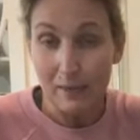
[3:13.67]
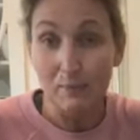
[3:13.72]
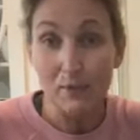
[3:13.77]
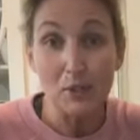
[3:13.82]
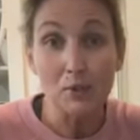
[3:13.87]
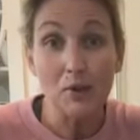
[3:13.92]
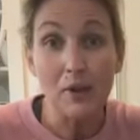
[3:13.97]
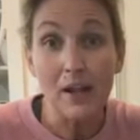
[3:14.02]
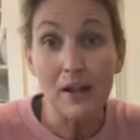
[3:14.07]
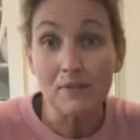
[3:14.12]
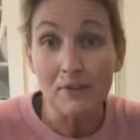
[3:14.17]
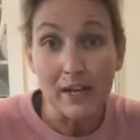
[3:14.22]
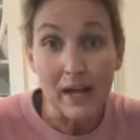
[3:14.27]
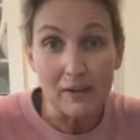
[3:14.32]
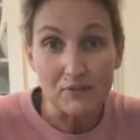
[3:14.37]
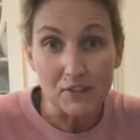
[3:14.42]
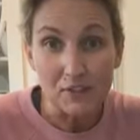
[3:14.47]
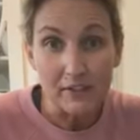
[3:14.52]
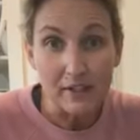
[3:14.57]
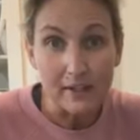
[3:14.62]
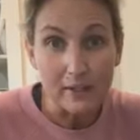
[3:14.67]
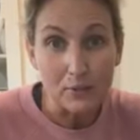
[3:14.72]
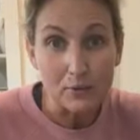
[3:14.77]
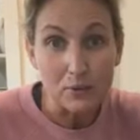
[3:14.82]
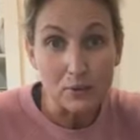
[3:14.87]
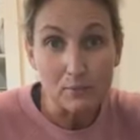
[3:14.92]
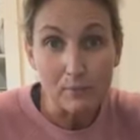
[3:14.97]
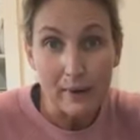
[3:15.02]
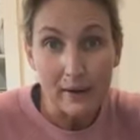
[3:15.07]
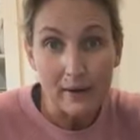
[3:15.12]
I mean, you don't even have to dig. You
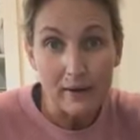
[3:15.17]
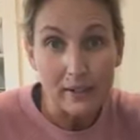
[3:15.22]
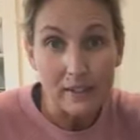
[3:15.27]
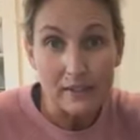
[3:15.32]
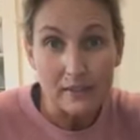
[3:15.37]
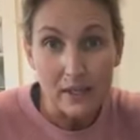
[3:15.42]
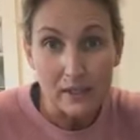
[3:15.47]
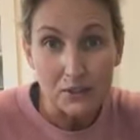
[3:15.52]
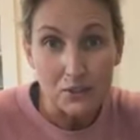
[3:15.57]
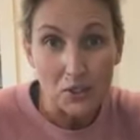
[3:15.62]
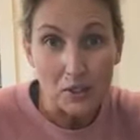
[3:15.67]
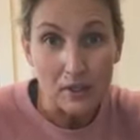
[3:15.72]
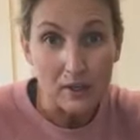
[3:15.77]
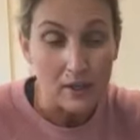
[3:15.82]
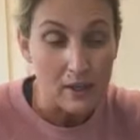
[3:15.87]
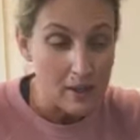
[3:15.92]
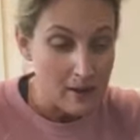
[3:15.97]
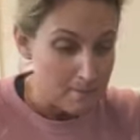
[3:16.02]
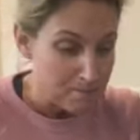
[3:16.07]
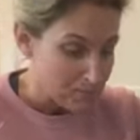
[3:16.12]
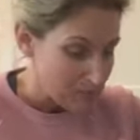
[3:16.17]
just barely touch it